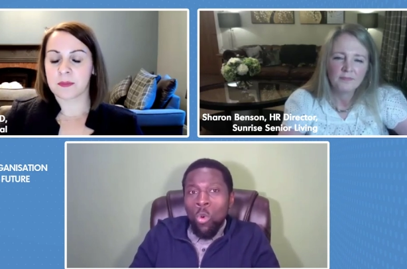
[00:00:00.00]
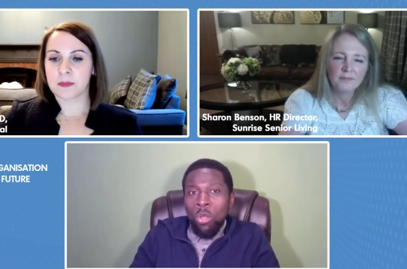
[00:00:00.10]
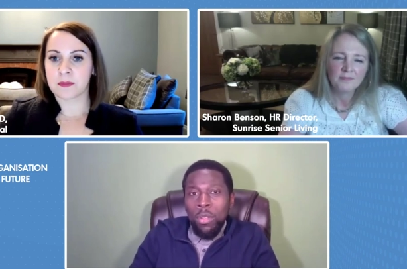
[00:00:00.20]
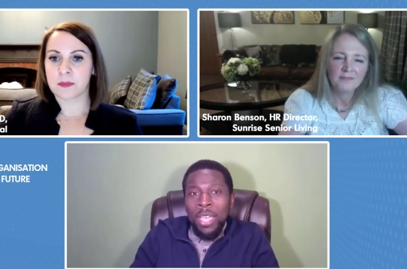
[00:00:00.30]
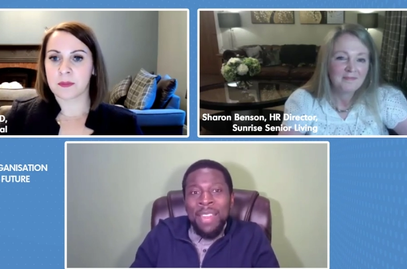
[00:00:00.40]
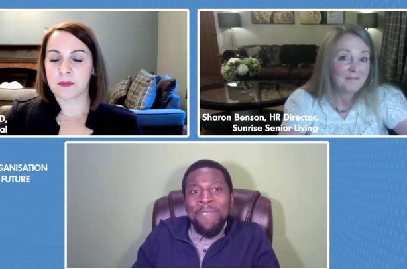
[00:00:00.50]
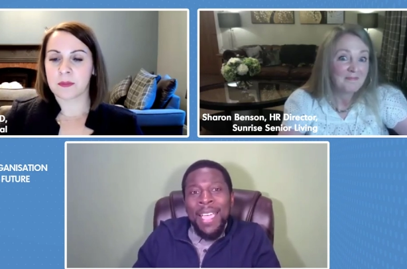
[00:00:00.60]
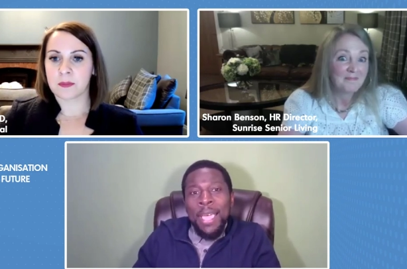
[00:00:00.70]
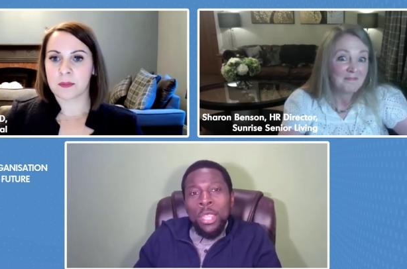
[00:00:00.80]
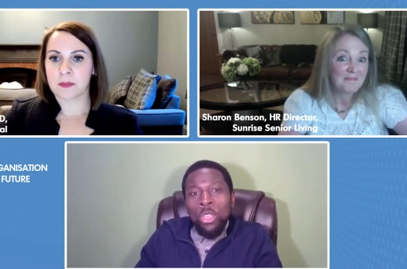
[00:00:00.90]
Speaker 1: one
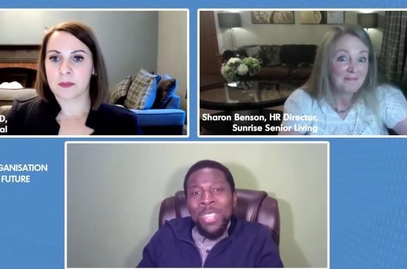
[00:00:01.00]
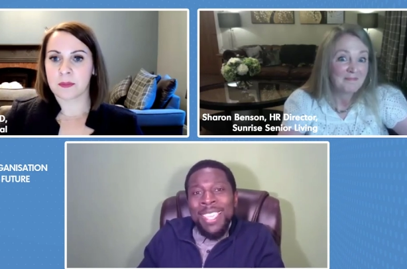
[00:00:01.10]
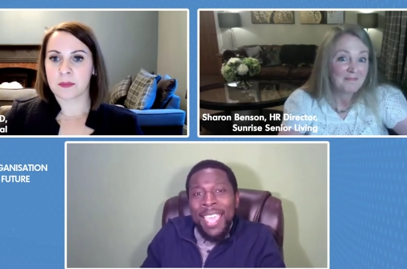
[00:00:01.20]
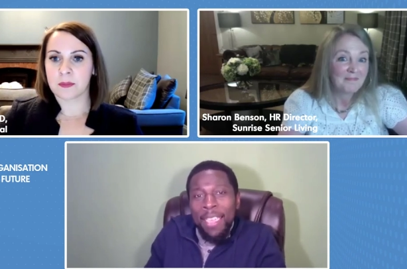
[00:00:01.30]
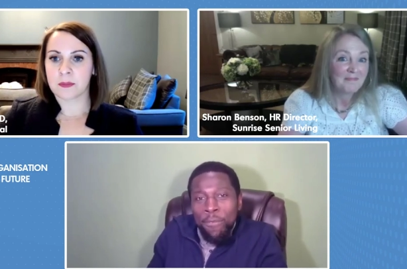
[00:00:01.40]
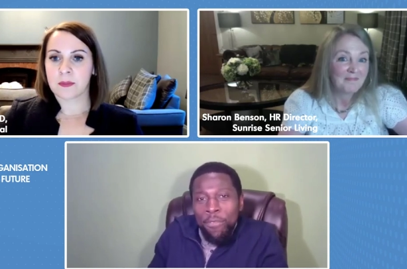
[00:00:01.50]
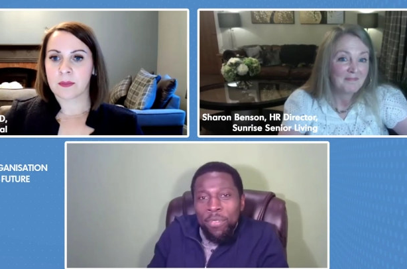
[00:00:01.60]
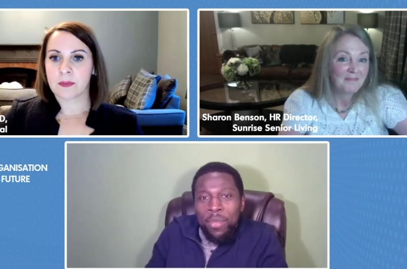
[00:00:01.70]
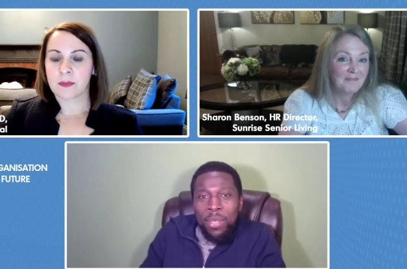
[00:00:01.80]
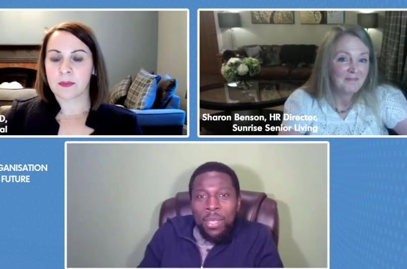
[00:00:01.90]
advice you'd
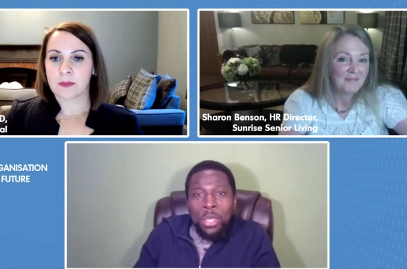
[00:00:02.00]
give